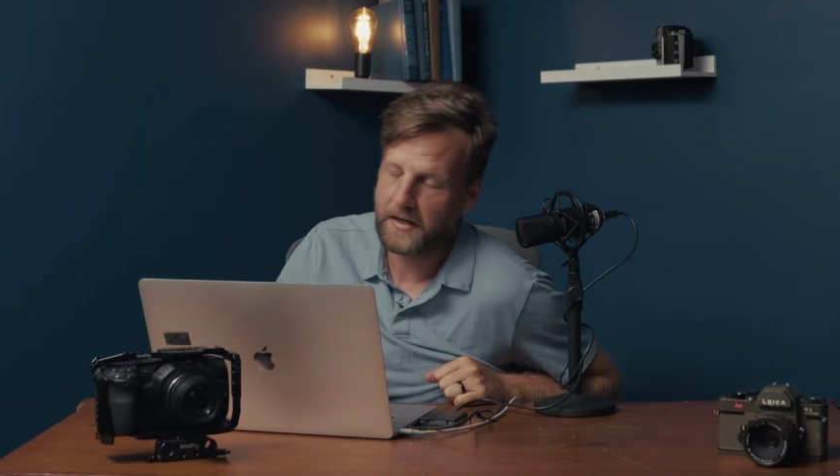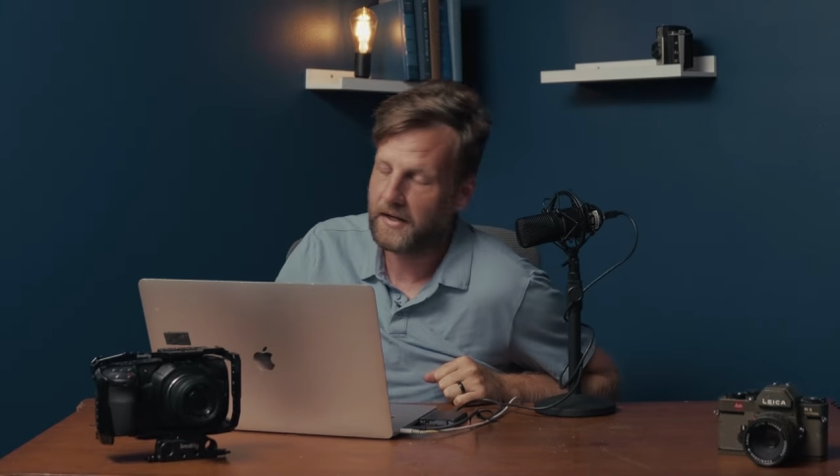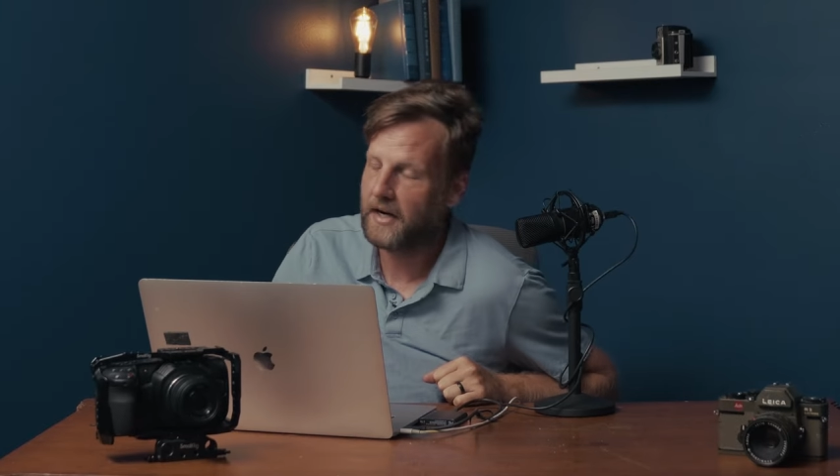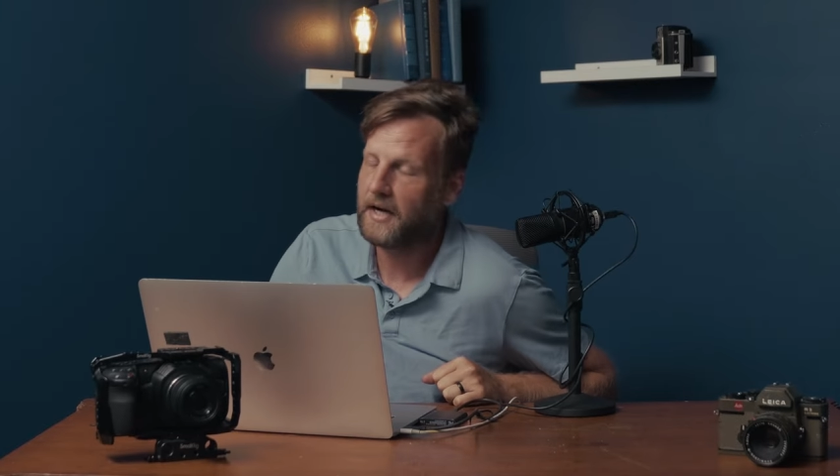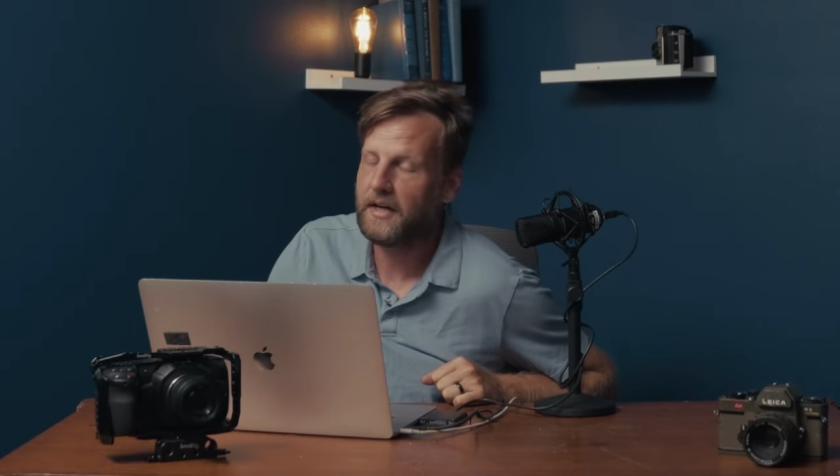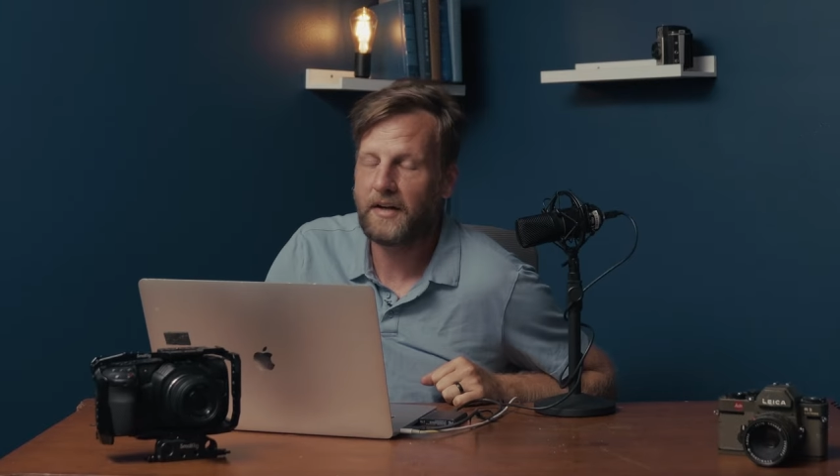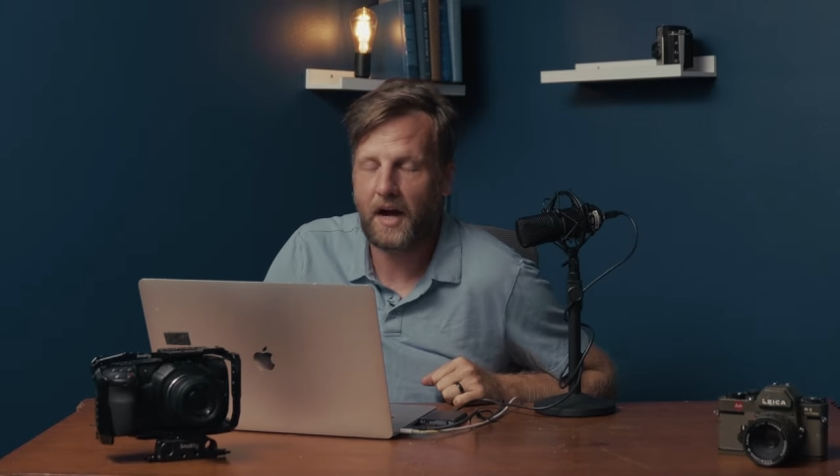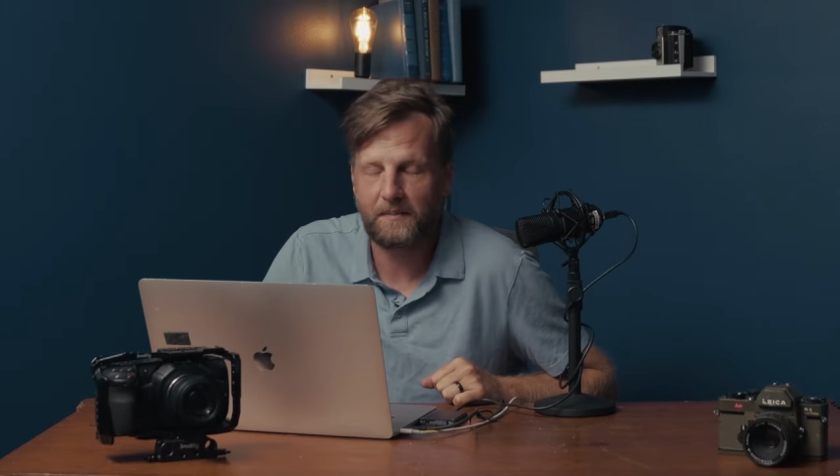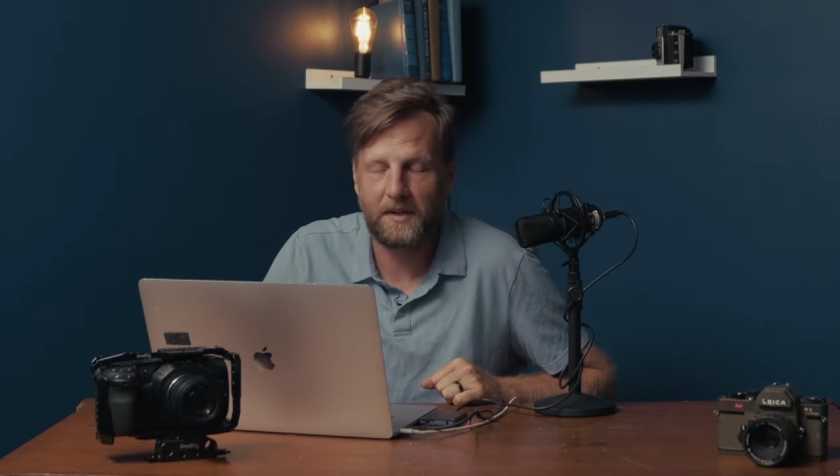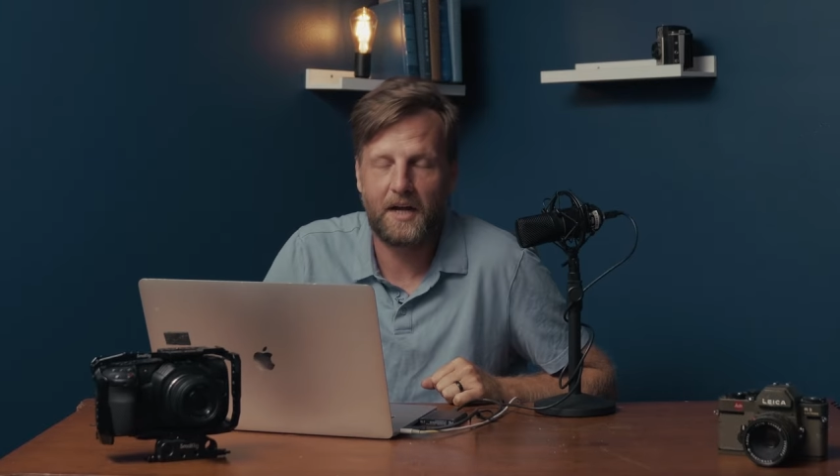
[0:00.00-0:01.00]
1080
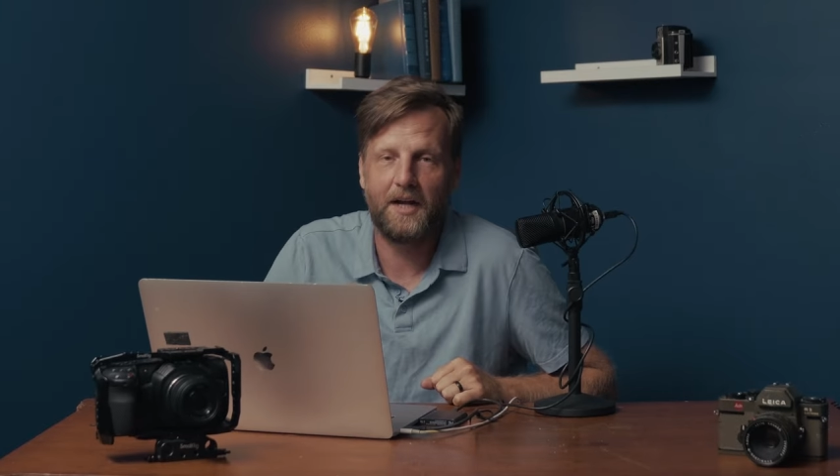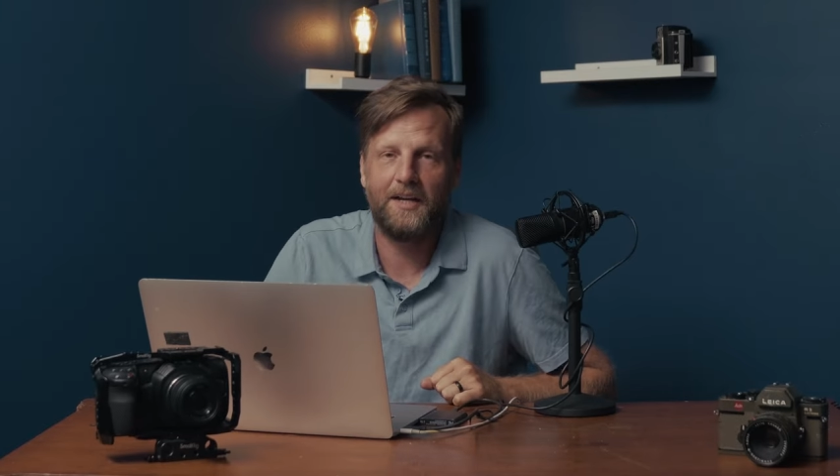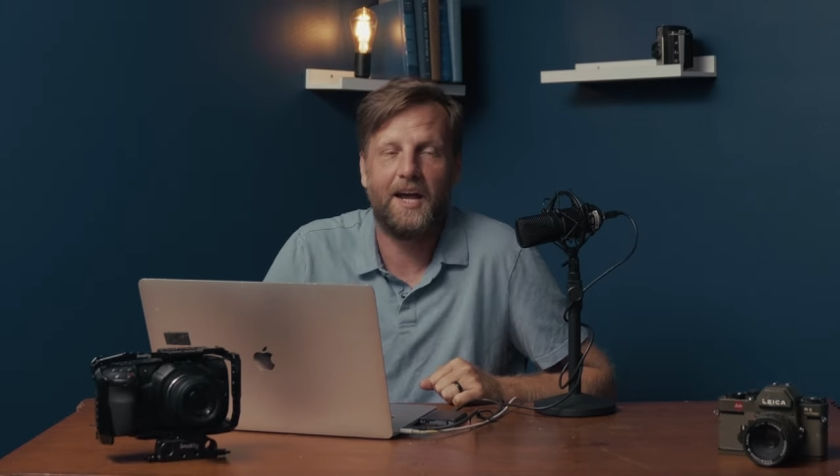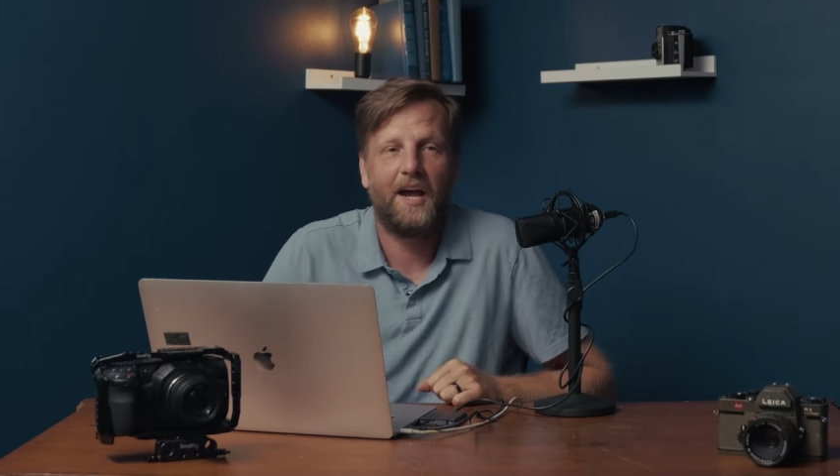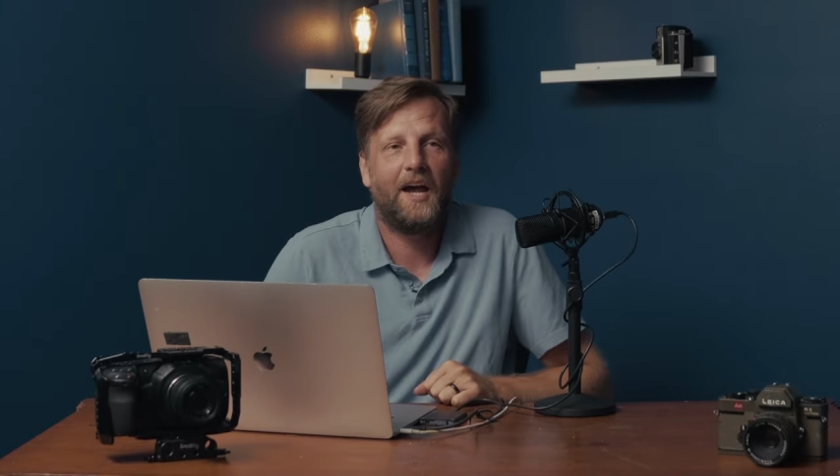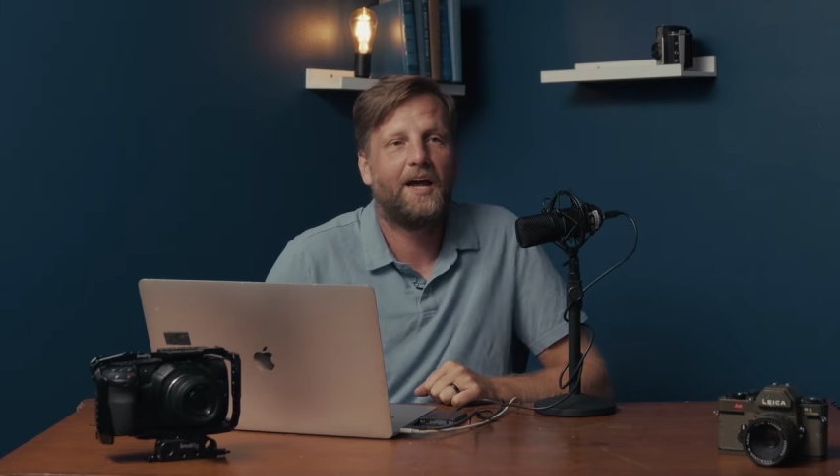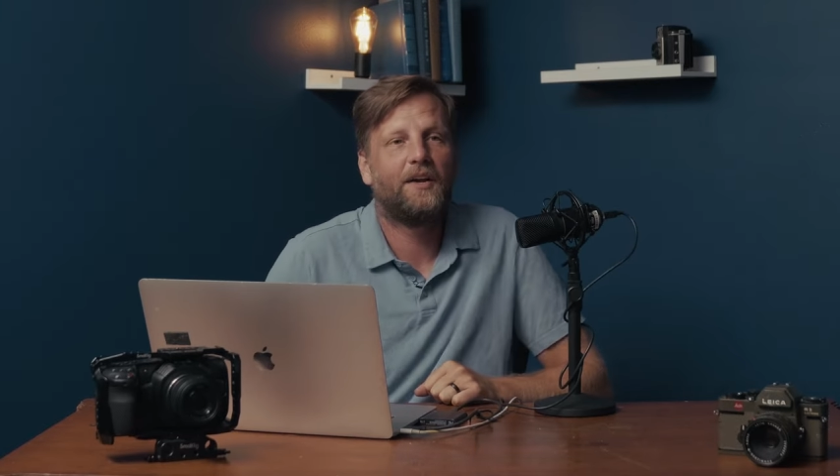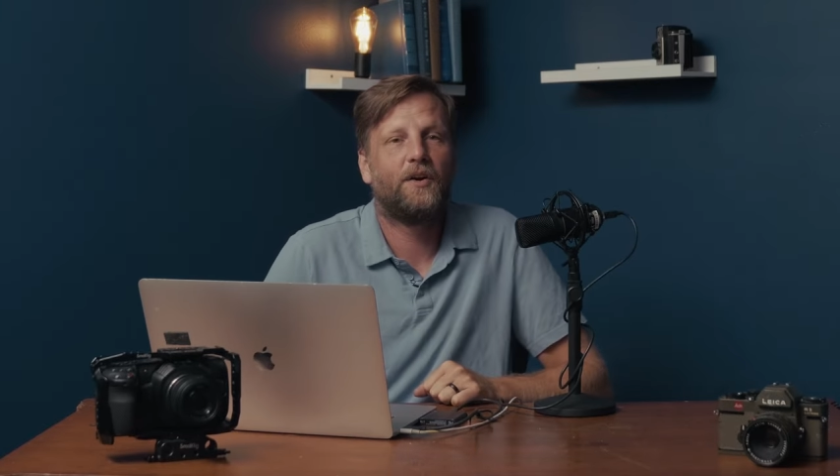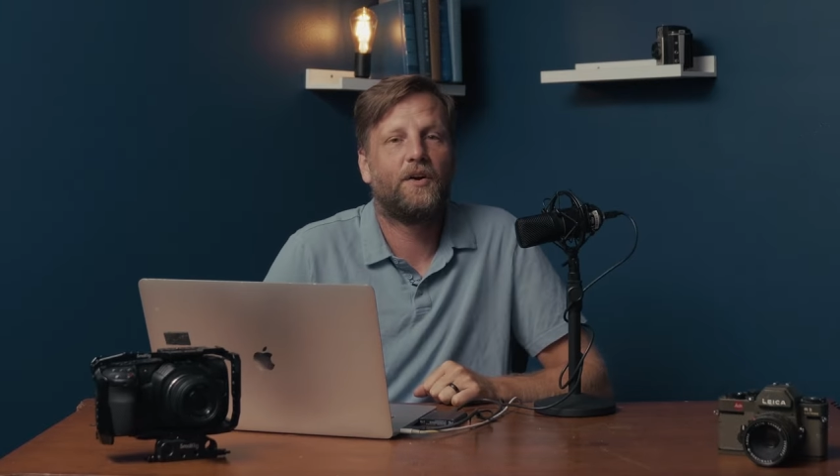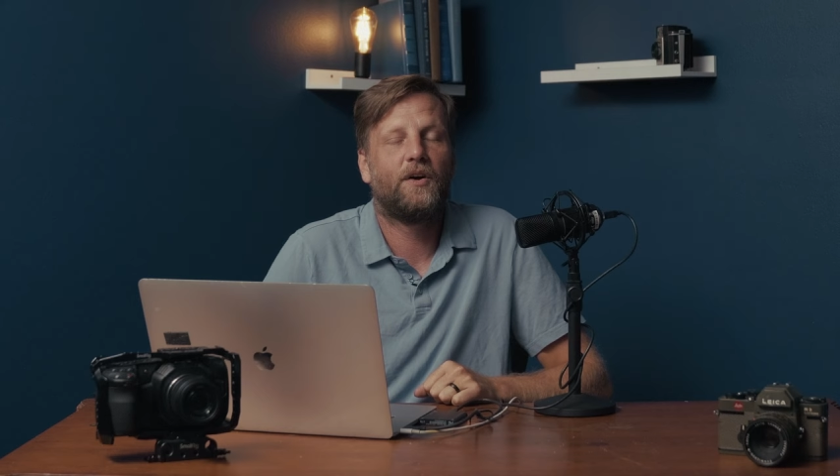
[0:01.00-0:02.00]
timeline
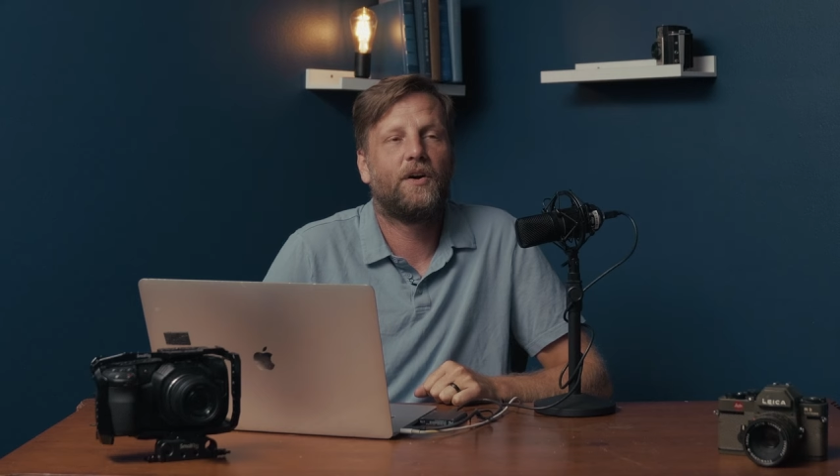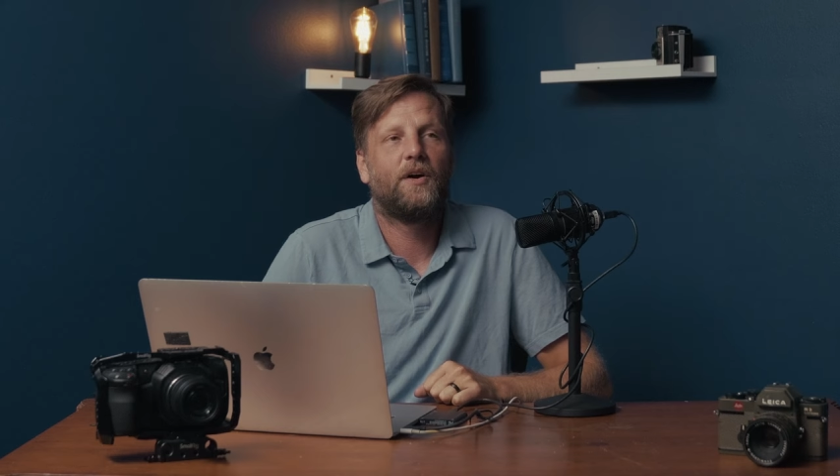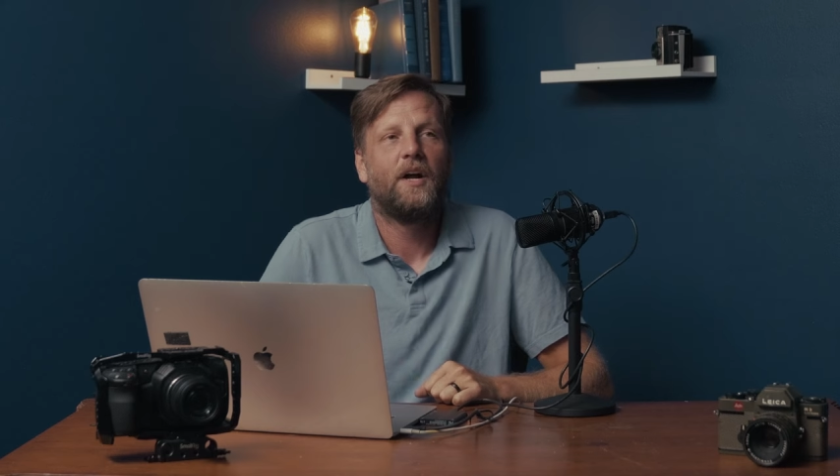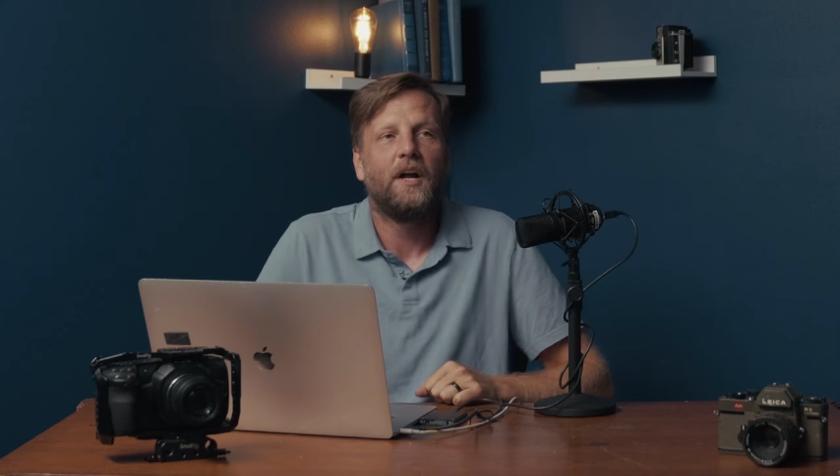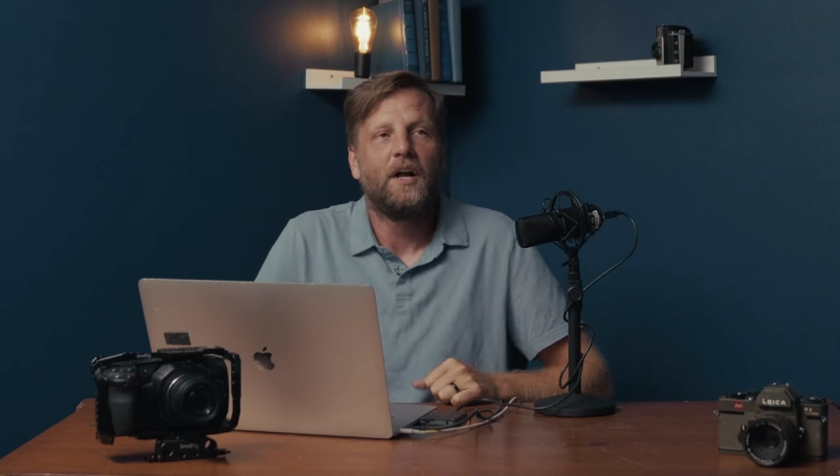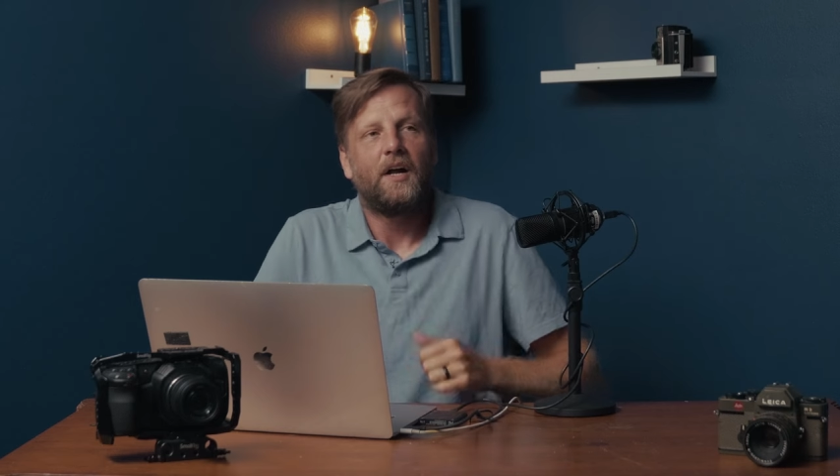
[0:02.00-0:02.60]
and your